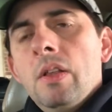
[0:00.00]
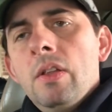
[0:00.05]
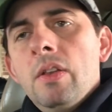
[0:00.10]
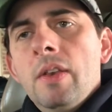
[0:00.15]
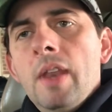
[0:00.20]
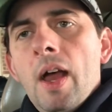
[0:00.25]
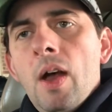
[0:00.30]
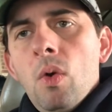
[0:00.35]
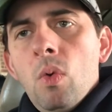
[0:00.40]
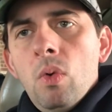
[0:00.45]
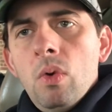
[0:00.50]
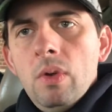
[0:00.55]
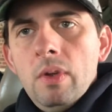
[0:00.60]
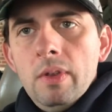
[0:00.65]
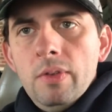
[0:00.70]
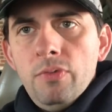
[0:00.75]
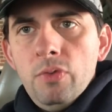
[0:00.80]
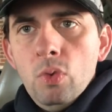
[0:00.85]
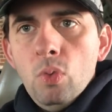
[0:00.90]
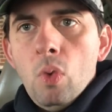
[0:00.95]
Now,
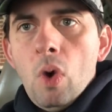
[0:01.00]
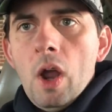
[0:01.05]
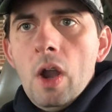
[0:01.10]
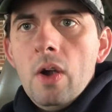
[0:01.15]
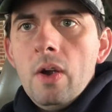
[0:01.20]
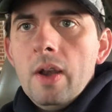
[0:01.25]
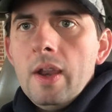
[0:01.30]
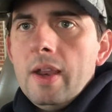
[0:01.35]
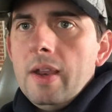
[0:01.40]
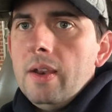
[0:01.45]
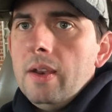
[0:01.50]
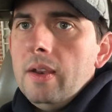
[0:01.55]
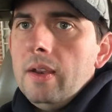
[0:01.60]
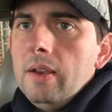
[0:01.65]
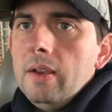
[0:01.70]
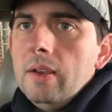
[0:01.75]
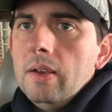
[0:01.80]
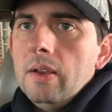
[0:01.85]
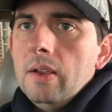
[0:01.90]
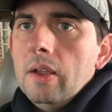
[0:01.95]
if you wire
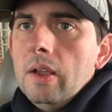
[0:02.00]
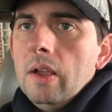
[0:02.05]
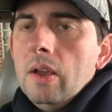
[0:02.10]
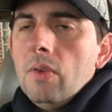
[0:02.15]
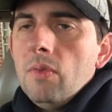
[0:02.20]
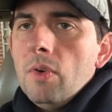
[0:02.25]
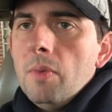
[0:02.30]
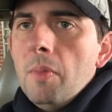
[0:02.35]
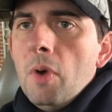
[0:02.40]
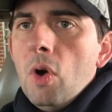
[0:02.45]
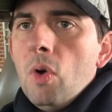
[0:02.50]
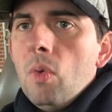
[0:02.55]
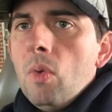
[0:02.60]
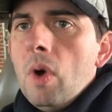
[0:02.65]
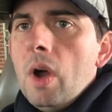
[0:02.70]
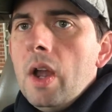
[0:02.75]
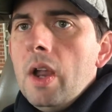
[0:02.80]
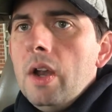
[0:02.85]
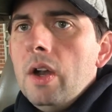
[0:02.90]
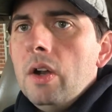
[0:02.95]
a remote
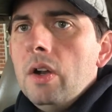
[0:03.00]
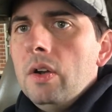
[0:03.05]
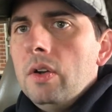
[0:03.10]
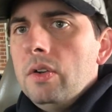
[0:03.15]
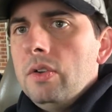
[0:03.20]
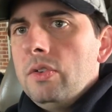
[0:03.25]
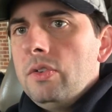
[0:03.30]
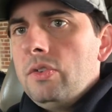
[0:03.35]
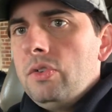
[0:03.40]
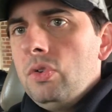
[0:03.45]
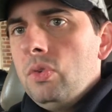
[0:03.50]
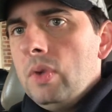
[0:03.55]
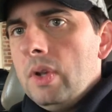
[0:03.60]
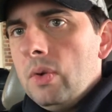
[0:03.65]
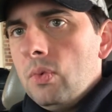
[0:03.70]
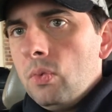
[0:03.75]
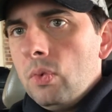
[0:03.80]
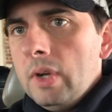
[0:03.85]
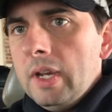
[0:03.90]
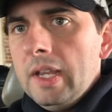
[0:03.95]
wire to a
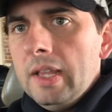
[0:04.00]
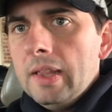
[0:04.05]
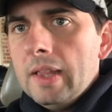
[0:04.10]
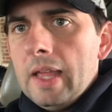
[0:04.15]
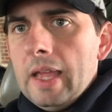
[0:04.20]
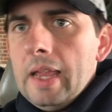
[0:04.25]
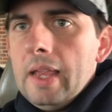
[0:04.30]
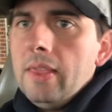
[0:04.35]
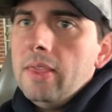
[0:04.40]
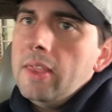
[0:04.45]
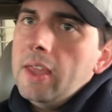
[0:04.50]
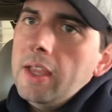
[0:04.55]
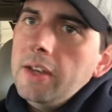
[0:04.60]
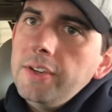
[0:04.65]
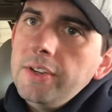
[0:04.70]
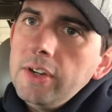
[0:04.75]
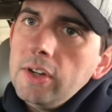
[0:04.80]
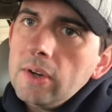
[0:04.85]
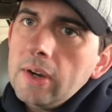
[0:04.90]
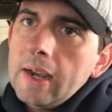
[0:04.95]
relay, then
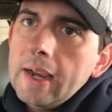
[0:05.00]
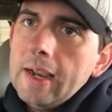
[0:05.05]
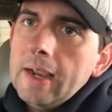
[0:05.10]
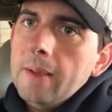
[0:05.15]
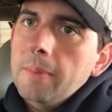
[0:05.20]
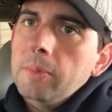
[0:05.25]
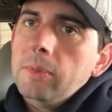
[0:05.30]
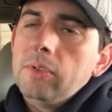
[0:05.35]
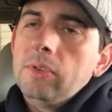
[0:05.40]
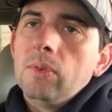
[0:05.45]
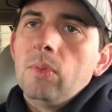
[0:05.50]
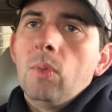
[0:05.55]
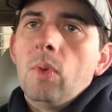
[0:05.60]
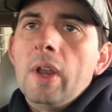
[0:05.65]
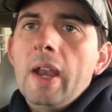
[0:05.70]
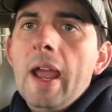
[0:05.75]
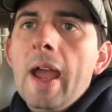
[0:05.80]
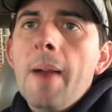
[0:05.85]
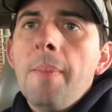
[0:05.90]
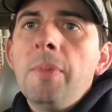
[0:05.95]
to your amps,
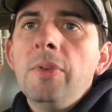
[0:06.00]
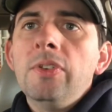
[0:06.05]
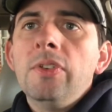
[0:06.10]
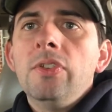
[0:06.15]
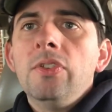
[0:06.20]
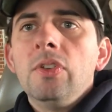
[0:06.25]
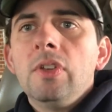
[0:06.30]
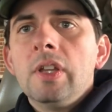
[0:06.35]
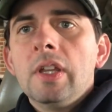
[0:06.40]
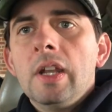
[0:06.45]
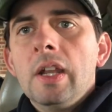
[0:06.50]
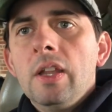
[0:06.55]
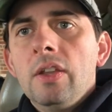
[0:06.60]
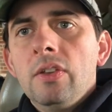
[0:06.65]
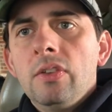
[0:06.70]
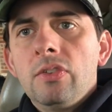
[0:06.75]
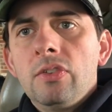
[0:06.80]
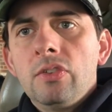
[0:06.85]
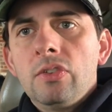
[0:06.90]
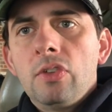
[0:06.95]
what happens is you get
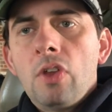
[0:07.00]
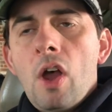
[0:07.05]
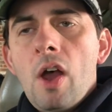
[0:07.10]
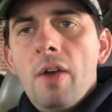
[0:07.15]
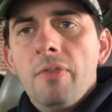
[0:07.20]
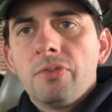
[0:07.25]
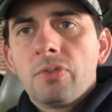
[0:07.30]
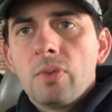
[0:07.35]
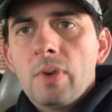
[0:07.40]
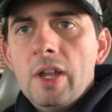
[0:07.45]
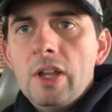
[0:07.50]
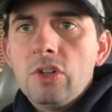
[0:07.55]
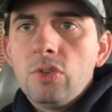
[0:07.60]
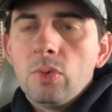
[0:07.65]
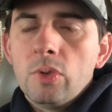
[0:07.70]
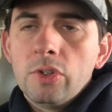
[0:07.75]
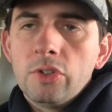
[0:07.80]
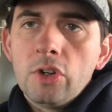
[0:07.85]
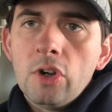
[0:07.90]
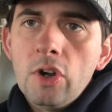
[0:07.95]
a soft,
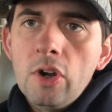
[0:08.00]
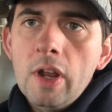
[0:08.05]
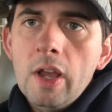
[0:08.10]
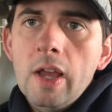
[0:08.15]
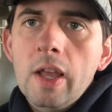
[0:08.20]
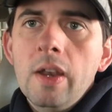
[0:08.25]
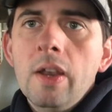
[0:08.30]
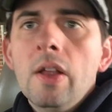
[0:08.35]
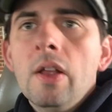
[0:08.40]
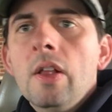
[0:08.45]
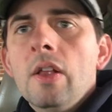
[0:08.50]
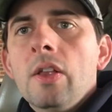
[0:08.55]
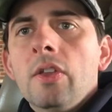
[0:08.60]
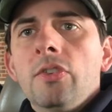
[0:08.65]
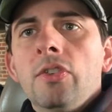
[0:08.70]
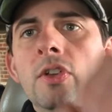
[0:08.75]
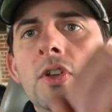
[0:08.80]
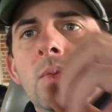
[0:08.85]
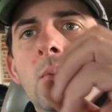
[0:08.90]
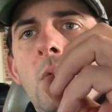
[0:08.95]
gradual turn on,
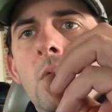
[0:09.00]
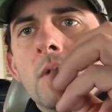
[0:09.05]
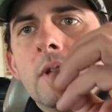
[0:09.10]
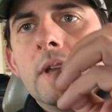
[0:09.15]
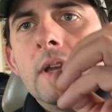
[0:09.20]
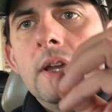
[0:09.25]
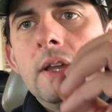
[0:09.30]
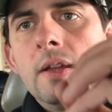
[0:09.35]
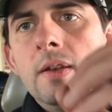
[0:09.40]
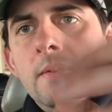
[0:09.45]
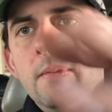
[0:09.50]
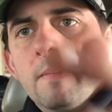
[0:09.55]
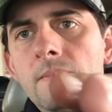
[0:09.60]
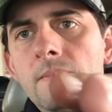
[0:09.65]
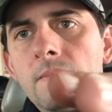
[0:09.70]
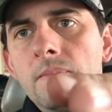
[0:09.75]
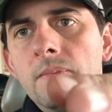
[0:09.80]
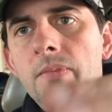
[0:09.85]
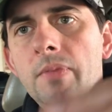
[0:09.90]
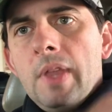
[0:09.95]
so you won't get
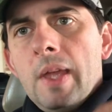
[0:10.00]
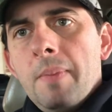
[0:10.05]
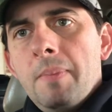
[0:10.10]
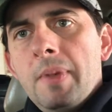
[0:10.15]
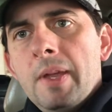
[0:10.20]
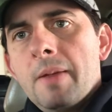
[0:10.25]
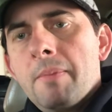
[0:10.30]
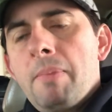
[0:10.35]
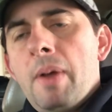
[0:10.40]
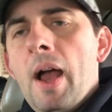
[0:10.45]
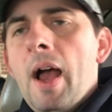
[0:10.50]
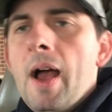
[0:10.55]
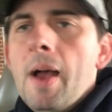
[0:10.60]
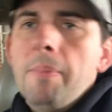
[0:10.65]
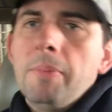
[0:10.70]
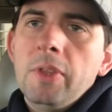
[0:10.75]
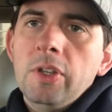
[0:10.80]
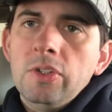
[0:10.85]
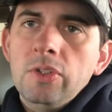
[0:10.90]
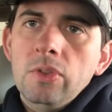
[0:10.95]
that big
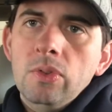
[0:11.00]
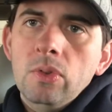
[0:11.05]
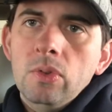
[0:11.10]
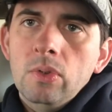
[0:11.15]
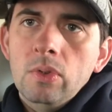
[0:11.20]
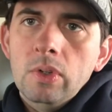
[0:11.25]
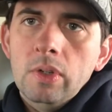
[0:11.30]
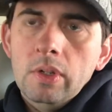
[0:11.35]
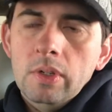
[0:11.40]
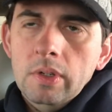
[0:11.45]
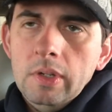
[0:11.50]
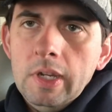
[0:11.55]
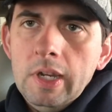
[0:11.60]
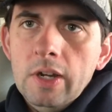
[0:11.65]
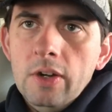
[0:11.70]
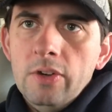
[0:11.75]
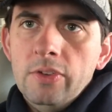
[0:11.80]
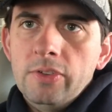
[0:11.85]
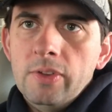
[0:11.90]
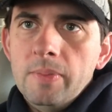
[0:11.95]
pop that you
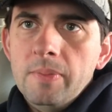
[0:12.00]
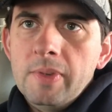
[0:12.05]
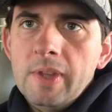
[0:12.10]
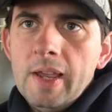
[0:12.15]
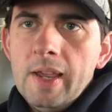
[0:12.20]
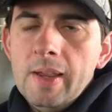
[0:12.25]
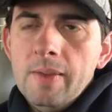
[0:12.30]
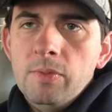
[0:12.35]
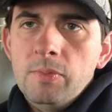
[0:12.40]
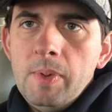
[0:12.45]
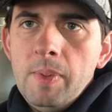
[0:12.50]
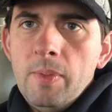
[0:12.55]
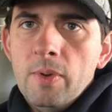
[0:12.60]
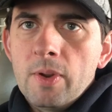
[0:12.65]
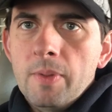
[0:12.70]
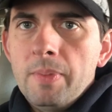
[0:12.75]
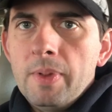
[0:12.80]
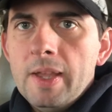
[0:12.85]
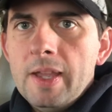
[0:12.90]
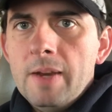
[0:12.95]
hear sometimes people
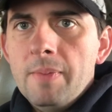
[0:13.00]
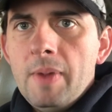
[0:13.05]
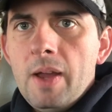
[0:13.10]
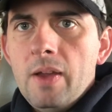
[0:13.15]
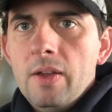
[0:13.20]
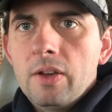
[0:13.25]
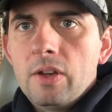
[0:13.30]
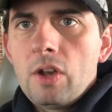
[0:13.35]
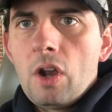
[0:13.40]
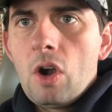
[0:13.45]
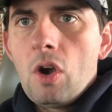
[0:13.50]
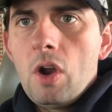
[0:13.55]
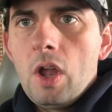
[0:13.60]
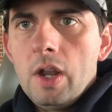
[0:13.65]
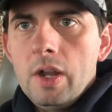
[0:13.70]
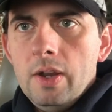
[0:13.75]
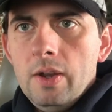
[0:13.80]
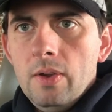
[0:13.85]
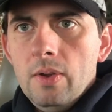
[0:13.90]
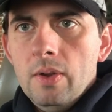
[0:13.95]
complain about in car
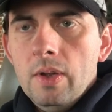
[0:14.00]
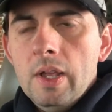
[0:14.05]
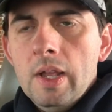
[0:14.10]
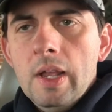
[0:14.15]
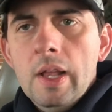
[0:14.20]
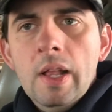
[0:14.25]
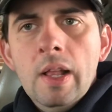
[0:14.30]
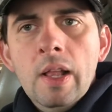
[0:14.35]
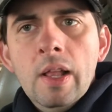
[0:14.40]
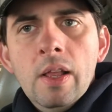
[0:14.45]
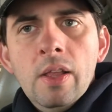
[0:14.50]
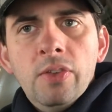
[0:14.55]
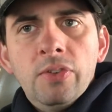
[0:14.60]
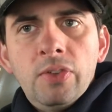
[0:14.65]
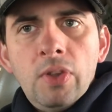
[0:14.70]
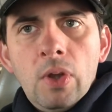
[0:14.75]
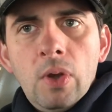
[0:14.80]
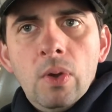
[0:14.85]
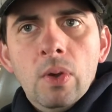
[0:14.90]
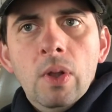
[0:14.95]
audio.
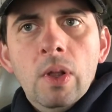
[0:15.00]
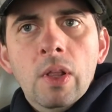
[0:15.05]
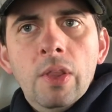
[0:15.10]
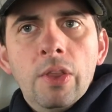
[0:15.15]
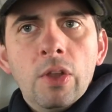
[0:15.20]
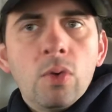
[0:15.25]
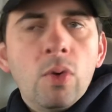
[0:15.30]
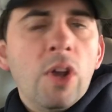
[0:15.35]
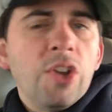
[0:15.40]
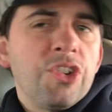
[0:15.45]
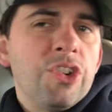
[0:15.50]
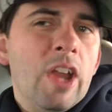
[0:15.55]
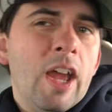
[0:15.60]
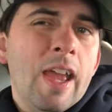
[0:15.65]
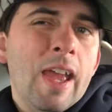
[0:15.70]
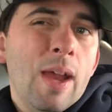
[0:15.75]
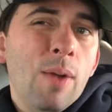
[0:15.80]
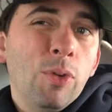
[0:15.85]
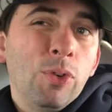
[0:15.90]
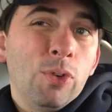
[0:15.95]
So the question I
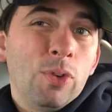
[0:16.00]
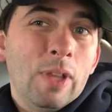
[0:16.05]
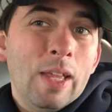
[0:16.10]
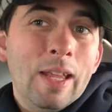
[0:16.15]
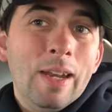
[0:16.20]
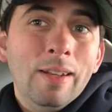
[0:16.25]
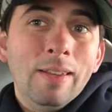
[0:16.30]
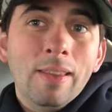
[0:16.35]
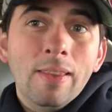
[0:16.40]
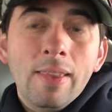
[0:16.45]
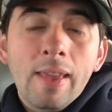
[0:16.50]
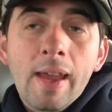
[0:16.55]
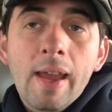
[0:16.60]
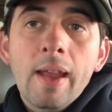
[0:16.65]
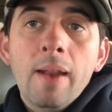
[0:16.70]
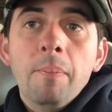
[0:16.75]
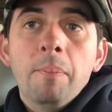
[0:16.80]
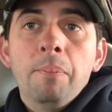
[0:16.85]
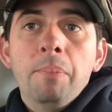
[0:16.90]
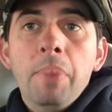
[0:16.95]
had was related to
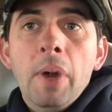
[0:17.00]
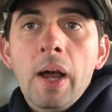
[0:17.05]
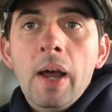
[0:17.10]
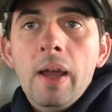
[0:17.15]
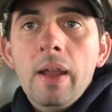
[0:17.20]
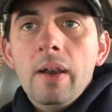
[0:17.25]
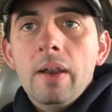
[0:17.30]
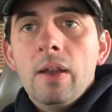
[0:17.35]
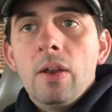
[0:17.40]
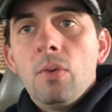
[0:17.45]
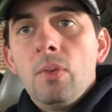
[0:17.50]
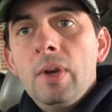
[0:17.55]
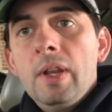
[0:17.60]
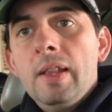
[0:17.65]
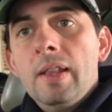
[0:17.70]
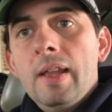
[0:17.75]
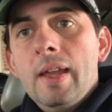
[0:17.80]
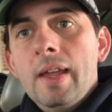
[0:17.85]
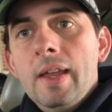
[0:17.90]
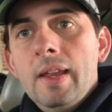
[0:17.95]
that, but a
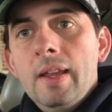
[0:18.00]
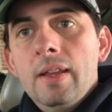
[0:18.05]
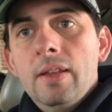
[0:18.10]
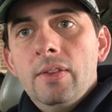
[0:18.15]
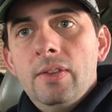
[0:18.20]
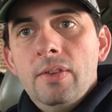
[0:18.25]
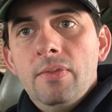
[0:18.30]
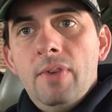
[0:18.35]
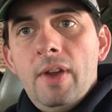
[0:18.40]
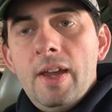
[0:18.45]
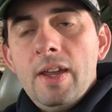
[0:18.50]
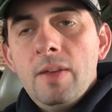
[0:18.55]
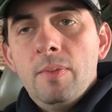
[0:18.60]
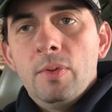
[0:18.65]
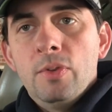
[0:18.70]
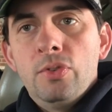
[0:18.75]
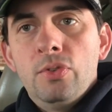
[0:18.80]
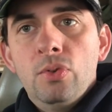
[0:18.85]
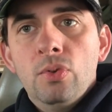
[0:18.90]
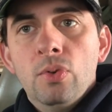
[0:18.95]
relay is a
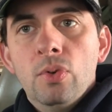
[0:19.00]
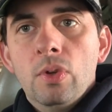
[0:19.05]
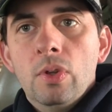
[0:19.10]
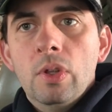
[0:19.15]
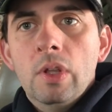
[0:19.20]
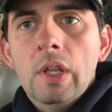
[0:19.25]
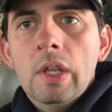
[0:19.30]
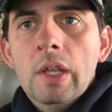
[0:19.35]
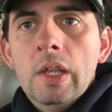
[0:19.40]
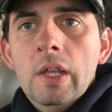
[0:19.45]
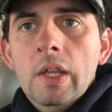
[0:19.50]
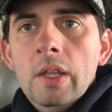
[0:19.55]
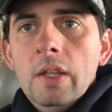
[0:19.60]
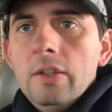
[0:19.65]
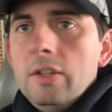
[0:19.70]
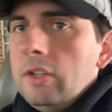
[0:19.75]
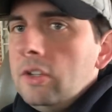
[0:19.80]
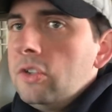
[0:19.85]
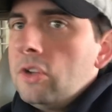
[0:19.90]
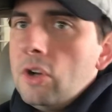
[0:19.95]
valuable tool
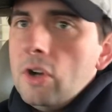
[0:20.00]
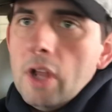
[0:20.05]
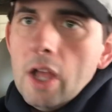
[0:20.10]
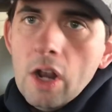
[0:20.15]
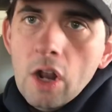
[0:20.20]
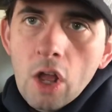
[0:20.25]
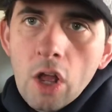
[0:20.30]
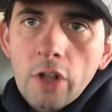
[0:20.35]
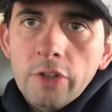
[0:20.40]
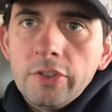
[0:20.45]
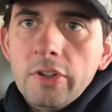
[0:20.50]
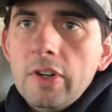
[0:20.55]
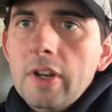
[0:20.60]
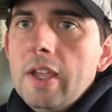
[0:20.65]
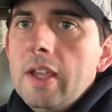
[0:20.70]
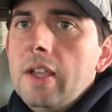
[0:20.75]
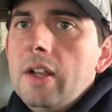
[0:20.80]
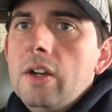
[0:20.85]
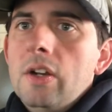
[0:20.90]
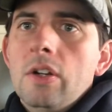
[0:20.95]
to turn on
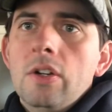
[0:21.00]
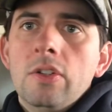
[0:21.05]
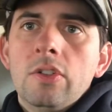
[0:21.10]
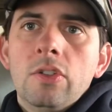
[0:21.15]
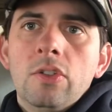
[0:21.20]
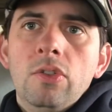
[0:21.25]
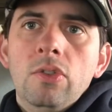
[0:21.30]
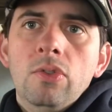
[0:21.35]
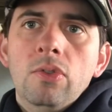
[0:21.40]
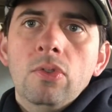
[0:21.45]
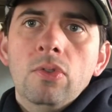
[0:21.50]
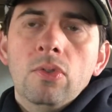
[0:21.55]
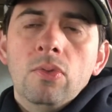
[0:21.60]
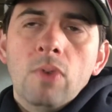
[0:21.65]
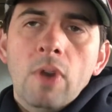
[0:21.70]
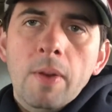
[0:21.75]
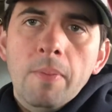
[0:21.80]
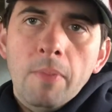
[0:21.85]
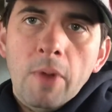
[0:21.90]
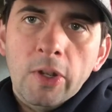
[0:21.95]
alternators, to
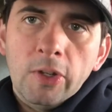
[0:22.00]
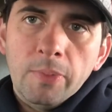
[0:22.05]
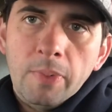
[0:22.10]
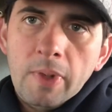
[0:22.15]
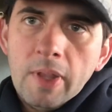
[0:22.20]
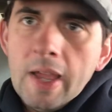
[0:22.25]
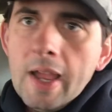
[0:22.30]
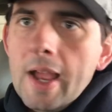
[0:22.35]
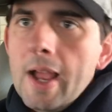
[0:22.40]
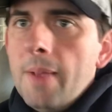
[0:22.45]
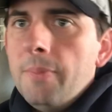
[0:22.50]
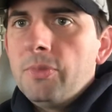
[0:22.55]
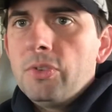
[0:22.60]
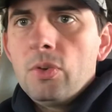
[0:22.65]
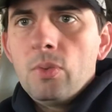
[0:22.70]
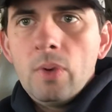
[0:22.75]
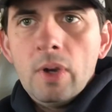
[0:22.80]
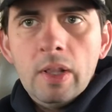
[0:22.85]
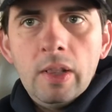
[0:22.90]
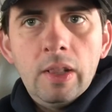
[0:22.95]
run multiple amps,
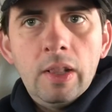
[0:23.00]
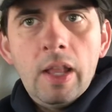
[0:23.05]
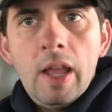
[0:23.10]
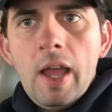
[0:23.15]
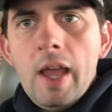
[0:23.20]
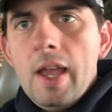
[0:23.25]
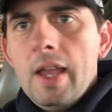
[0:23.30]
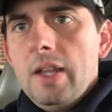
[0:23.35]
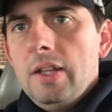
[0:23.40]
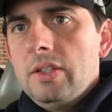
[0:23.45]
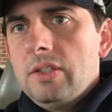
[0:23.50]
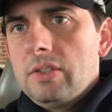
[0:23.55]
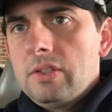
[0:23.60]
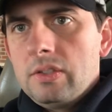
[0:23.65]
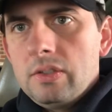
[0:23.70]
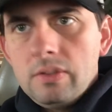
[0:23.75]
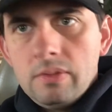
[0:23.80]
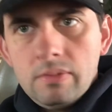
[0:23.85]
to run lights,